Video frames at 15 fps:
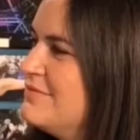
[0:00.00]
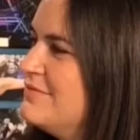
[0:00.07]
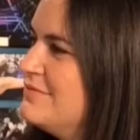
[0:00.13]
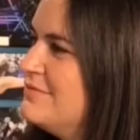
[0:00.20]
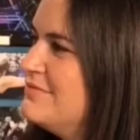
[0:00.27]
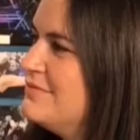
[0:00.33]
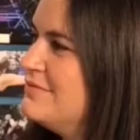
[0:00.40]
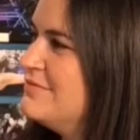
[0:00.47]

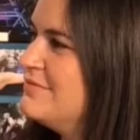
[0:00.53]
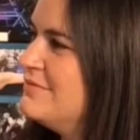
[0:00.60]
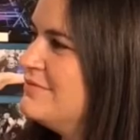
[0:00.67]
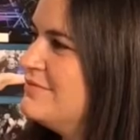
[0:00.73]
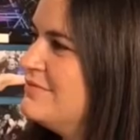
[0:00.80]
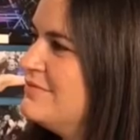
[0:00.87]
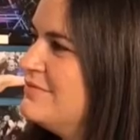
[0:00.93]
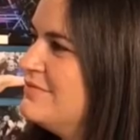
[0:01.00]

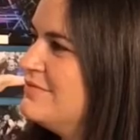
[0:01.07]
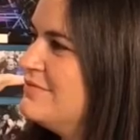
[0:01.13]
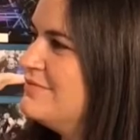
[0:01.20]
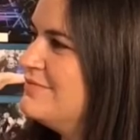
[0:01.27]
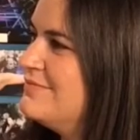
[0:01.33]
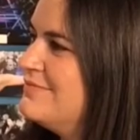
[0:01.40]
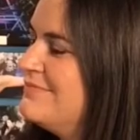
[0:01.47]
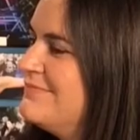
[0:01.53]

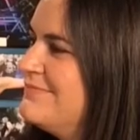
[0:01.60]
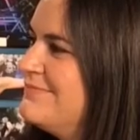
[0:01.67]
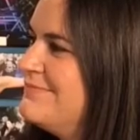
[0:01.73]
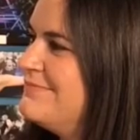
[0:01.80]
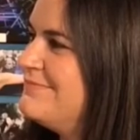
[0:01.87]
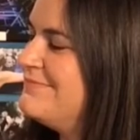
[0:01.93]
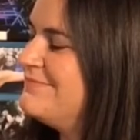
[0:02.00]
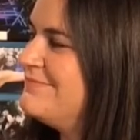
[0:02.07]

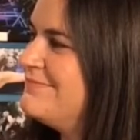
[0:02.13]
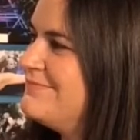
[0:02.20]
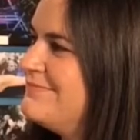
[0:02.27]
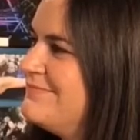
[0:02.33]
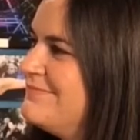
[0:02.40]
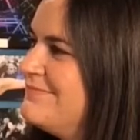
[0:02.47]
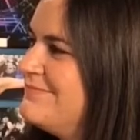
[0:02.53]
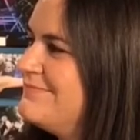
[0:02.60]

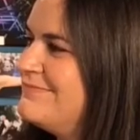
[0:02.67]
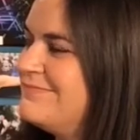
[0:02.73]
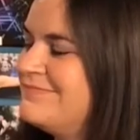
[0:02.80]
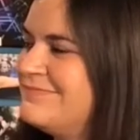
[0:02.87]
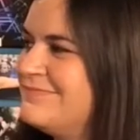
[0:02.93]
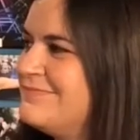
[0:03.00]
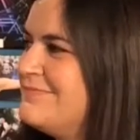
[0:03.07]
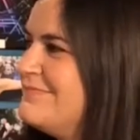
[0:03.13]

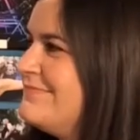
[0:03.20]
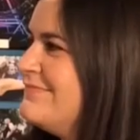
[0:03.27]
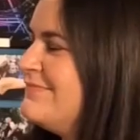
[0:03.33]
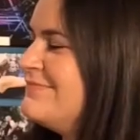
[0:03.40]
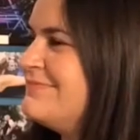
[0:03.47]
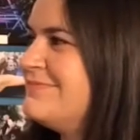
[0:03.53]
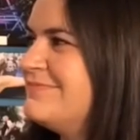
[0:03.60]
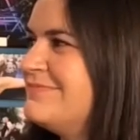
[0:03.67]

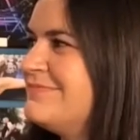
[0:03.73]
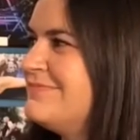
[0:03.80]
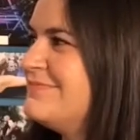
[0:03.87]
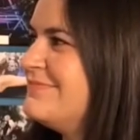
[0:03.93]
(silent)